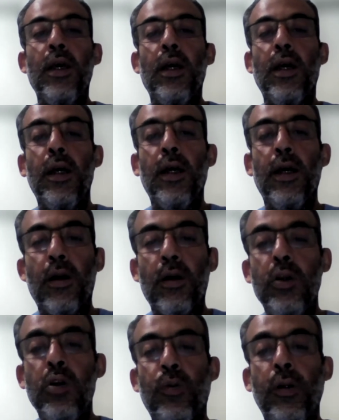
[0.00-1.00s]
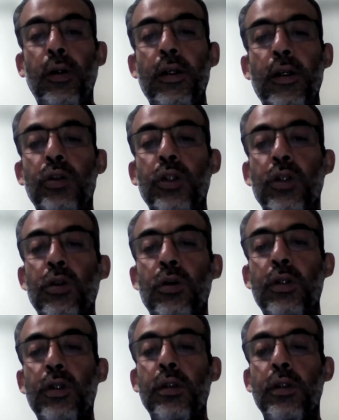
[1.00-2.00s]
Renewable energy
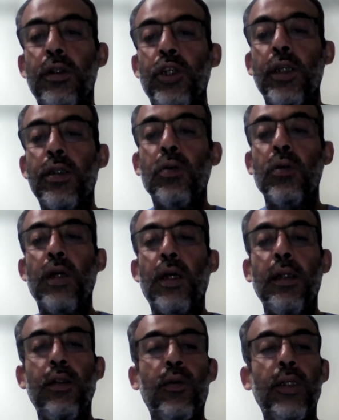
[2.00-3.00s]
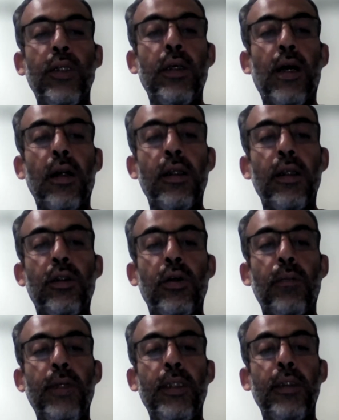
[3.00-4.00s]
sources such as solar and wind are
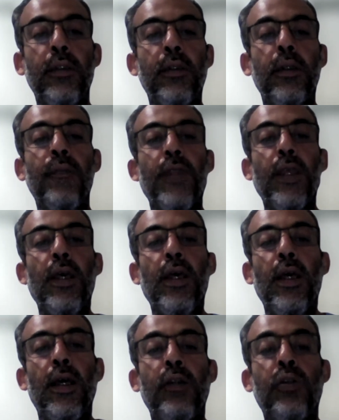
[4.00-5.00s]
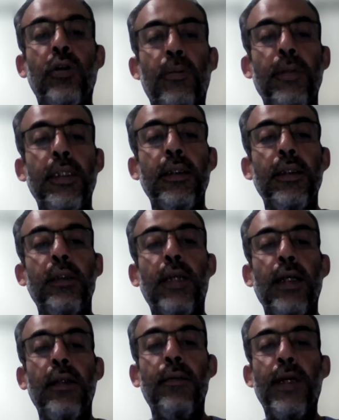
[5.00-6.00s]
intermittent
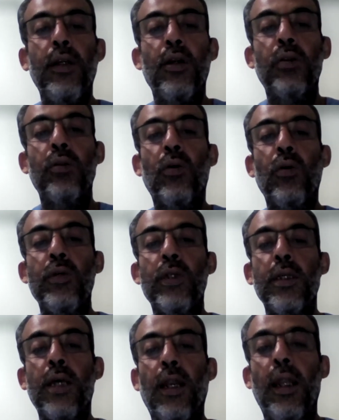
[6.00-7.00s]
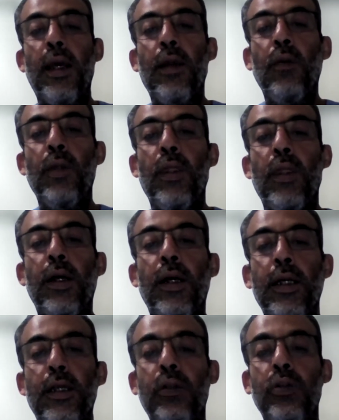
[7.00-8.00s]
and may not always align with
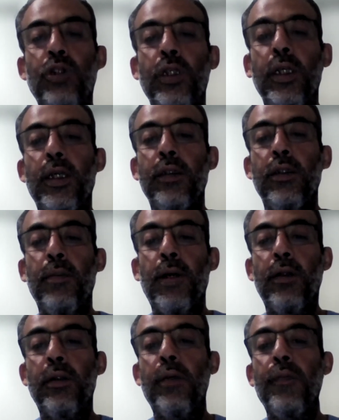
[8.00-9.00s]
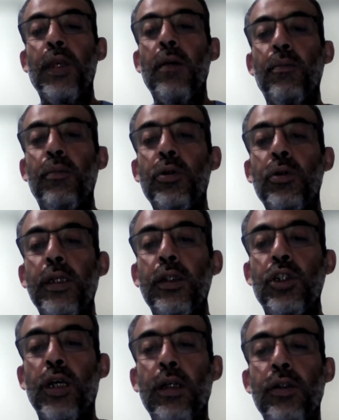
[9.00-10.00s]
energy demand, posing
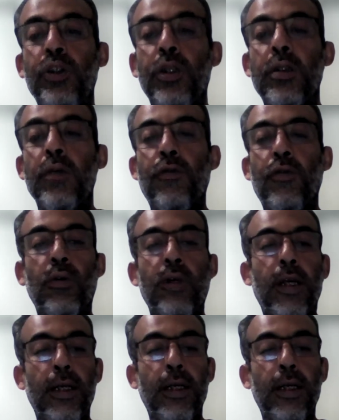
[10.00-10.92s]
challenges for